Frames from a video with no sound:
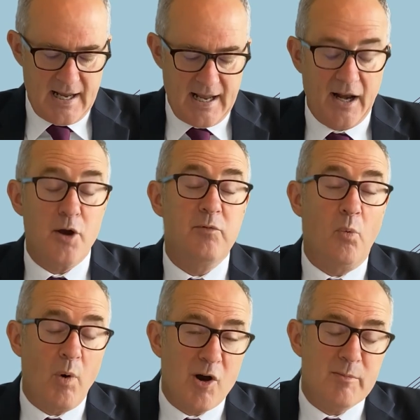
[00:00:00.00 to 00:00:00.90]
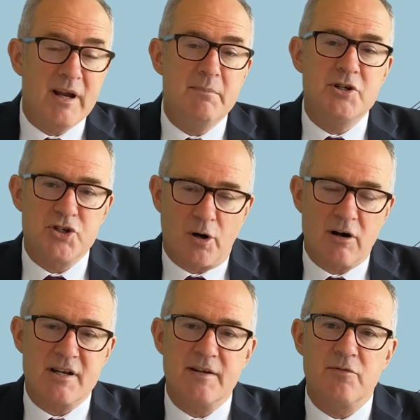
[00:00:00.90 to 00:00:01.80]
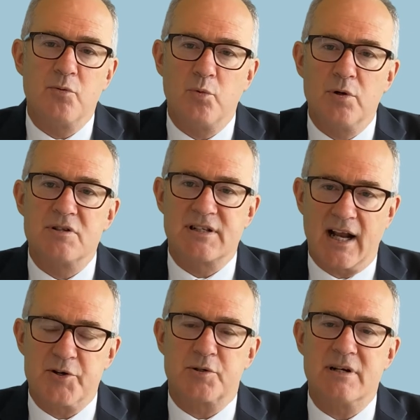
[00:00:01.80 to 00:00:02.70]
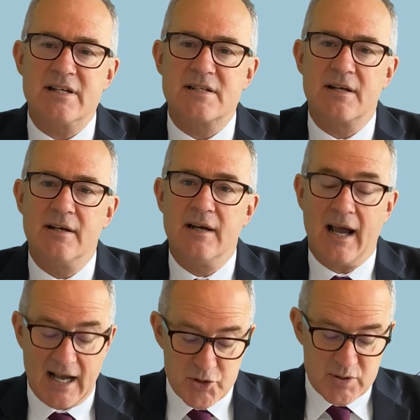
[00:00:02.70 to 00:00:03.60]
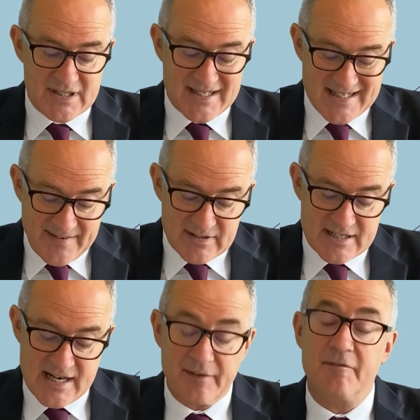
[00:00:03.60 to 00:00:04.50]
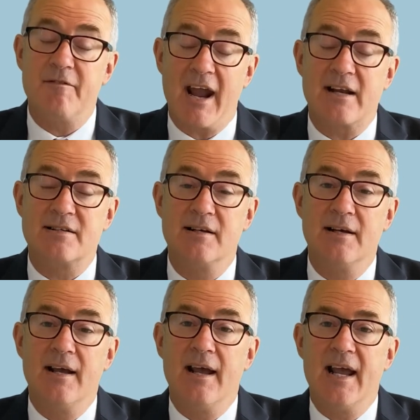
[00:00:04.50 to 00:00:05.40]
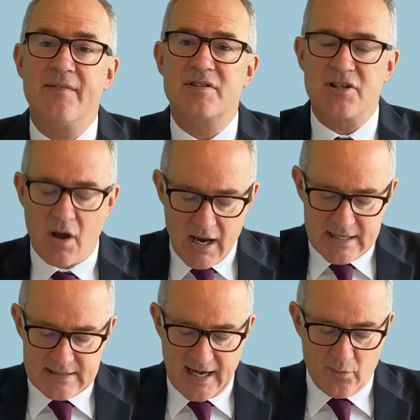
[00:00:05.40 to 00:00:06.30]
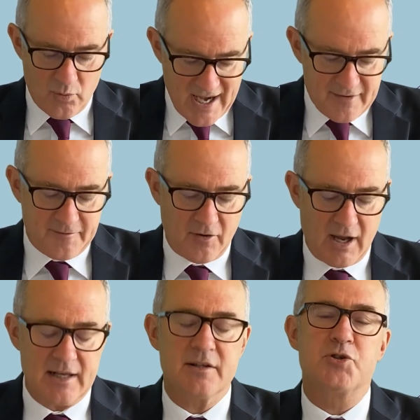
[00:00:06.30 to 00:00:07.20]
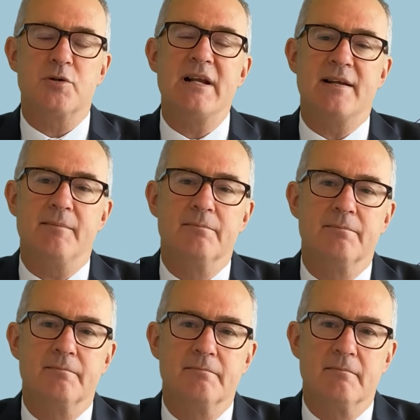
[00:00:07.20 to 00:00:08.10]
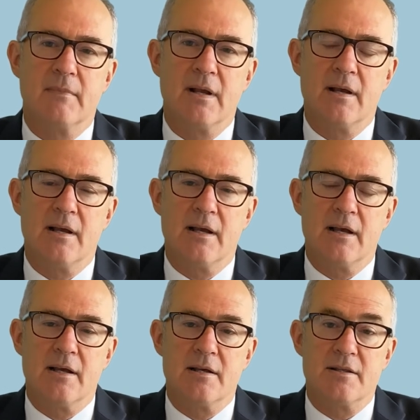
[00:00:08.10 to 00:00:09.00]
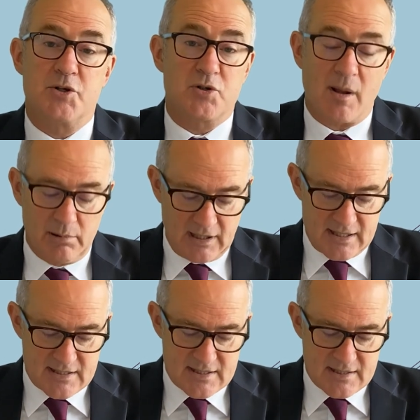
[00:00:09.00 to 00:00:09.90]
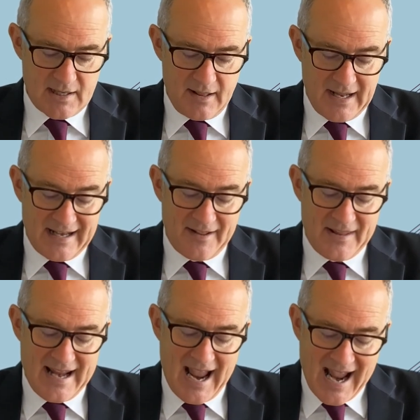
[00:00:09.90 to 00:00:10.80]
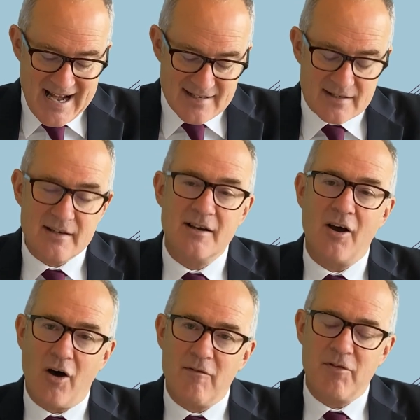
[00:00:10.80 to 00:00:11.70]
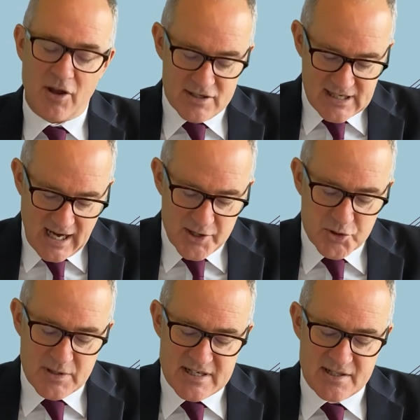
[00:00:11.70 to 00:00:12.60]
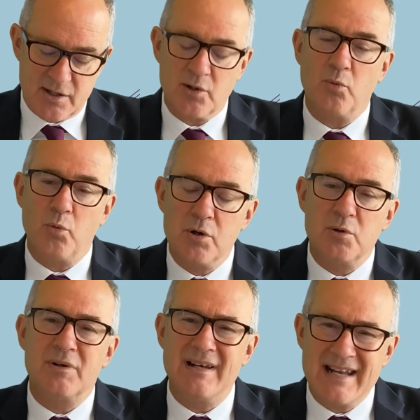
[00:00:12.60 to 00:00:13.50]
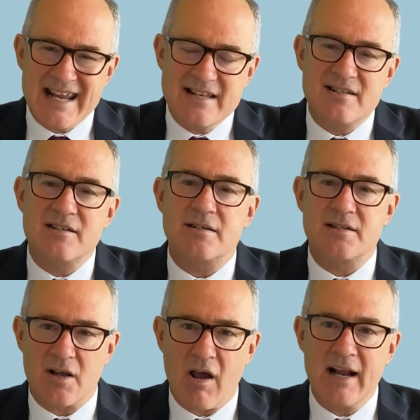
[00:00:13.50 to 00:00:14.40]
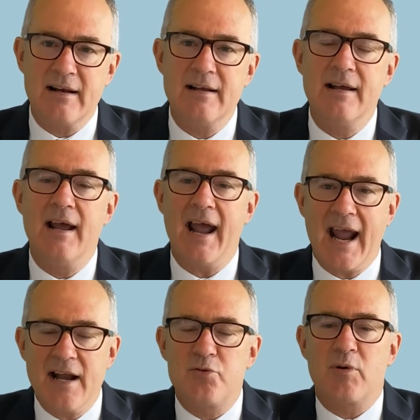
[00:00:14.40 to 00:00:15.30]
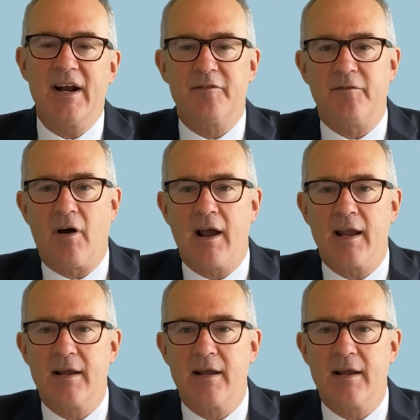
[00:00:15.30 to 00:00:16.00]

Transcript: An overwhelming majority of the world's countries, 170 in fact, have signed and ratified the treaty. The trouble is that the eight of those countries that the world needs to sign and ratify